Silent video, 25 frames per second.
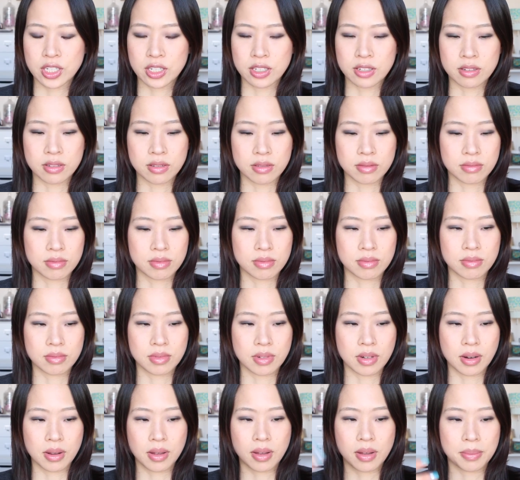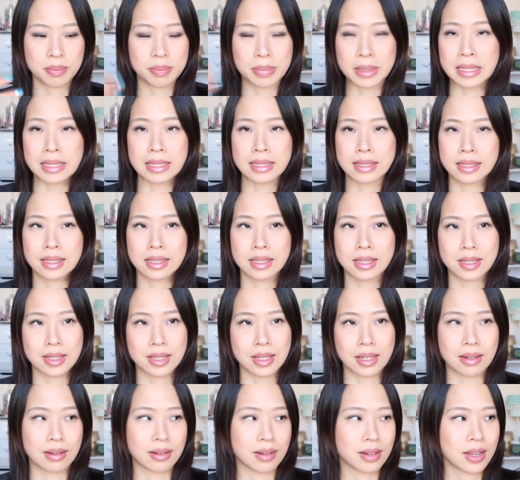and uh, beasts
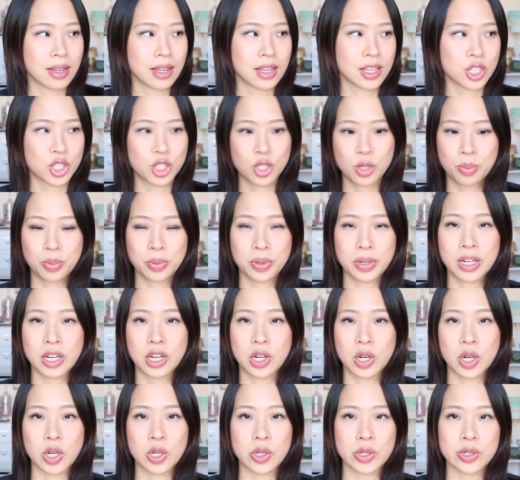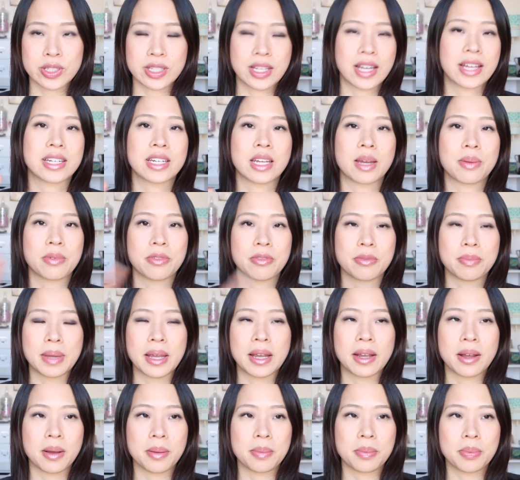and superheroes, that type of
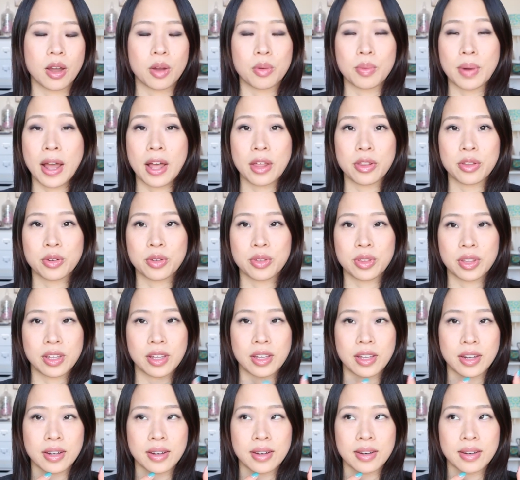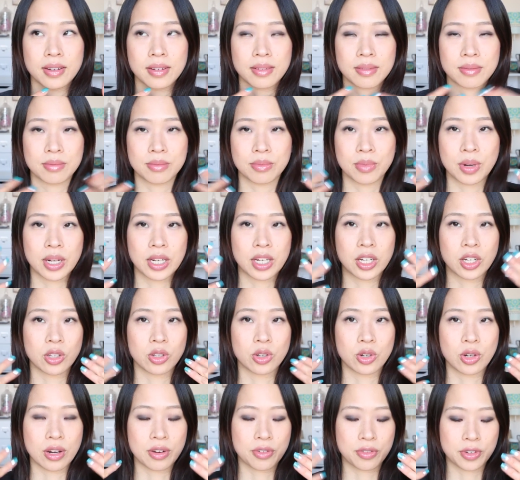makeup, uh, rather than
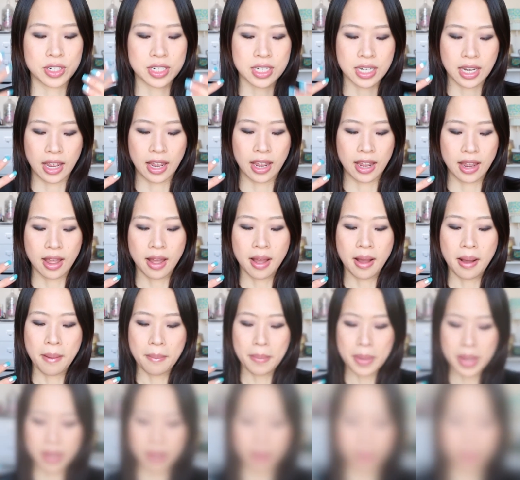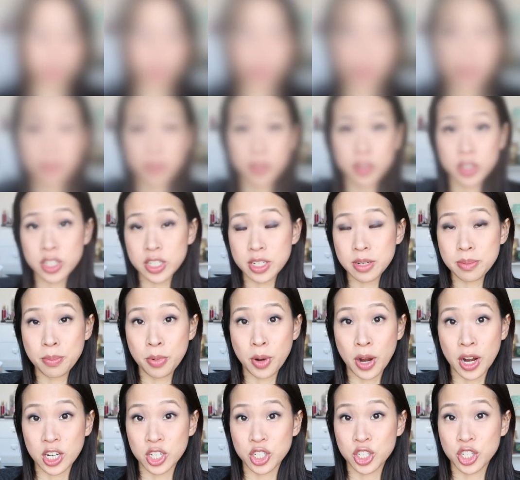regular everyday so my first
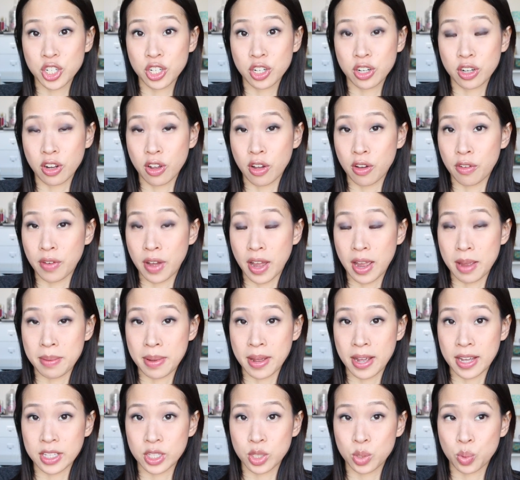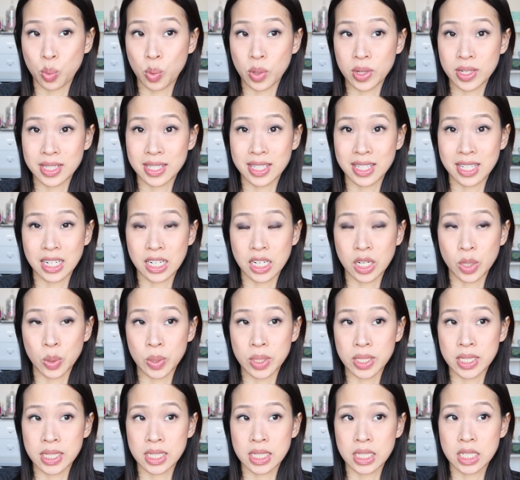impression of IMATS was that it
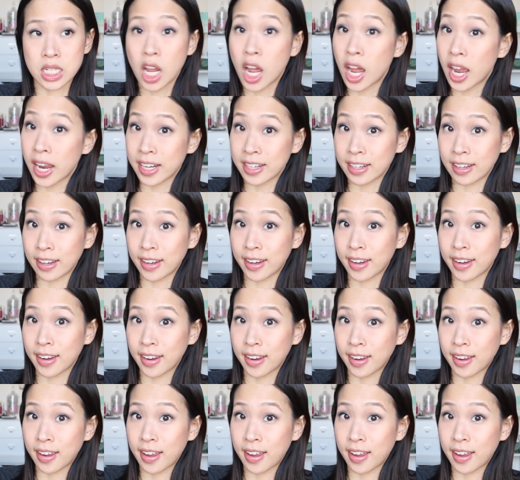was tiny.